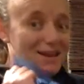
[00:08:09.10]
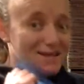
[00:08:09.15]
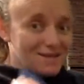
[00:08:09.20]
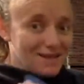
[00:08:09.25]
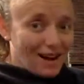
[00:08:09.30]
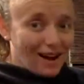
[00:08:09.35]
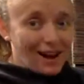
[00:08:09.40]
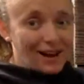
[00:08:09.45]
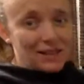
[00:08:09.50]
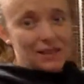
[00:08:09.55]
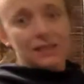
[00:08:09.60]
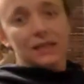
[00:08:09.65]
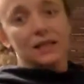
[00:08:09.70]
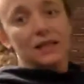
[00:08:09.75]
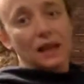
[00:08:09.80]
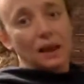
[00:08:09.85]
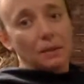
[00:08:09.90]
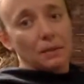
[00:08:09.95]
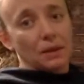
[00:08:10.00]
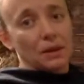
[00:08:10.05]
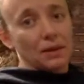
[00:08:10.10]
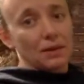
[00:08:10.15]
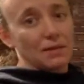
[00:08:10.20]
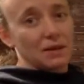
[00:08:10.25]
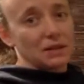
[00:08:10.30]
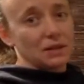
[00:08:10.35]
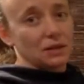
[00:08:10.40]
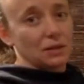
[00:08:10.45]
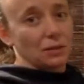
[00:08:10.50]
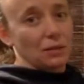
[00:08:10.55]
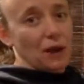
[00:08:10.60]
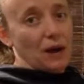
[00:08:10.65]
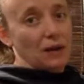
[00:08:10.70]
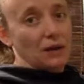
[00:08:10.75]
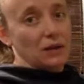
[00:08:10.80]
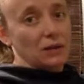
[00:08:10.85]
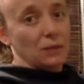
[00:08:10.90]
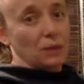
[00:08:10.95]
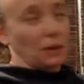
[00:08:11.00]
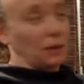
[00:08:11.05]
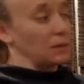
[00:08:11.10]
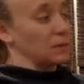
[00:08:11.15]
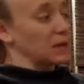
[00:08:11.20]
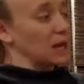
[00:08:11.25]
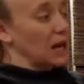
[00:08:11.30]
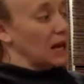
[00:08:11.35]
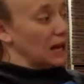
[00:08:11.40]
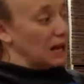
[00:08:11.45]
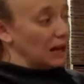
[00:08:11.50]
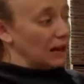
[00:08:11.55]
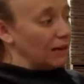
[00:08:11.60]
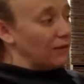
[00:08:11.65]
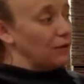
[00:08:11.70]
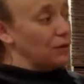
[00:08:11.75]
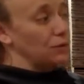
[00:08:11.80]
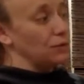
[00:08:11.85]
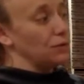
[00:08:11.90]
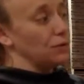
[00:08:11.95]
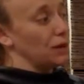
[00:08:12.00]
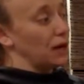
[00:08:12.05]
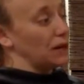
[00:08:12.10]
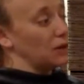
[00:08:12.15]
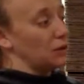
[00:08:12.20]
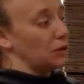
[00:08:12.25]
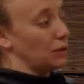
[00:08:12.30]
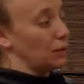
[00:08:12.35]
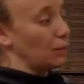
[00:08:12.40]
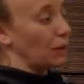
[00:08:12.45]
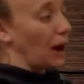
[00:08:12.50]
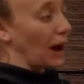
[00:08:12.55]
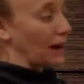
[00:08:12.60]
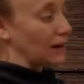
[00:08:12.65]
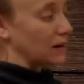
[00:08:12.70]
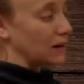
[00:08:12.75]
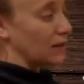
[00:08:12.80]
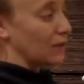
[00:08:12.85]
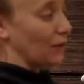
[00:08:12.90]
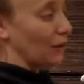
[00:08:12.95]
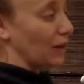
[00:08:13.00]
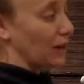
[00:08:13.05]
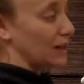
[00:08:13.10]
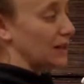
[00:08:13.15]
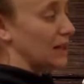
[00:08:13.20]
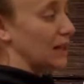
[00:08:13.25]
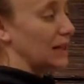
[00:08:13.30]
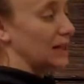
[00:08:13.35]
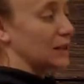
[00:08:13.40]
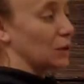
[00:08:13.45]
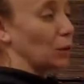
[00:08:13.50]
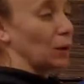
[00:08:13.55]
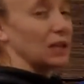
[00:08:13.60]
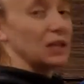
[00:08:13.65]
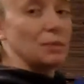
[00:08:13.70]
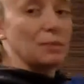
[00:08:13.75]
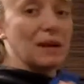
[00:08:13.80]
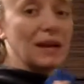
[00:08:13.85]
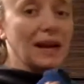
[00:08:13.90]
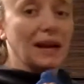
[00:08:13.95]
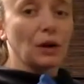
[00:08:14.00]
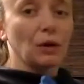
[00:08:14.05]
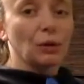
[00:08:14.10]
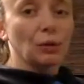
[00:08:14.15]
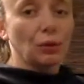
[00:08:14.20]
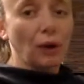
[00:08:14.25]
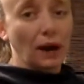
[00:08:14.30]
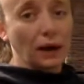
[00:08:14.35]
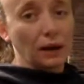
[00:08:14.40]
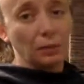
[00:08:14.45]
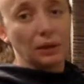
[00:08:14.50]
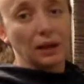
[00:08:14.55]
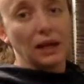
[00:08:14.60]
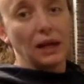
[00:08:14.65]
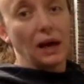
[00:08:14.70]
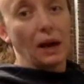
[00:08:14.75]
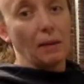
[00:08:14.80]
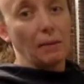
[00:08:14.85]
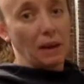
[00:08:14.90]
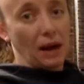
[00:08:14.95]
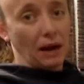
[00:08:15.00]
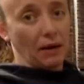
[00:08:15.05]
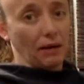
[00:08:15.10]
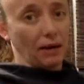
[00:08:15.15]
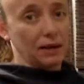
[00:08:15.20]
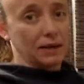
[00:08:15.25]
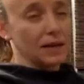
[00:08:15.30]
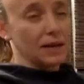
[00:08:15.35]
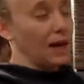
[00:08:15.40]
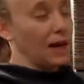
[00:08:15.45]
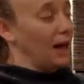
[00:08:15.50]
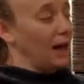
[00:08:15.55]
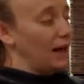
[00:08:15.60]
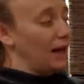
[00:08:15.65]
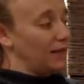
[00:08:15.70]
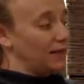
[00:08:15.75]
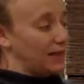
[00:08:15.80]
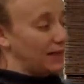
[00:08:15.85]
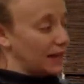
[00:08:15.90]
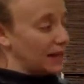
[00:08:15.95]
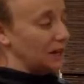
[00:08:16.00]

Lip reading: not skip the must-do practice problems. If you do not do the practice for this, it's going to be incredibly apparent. And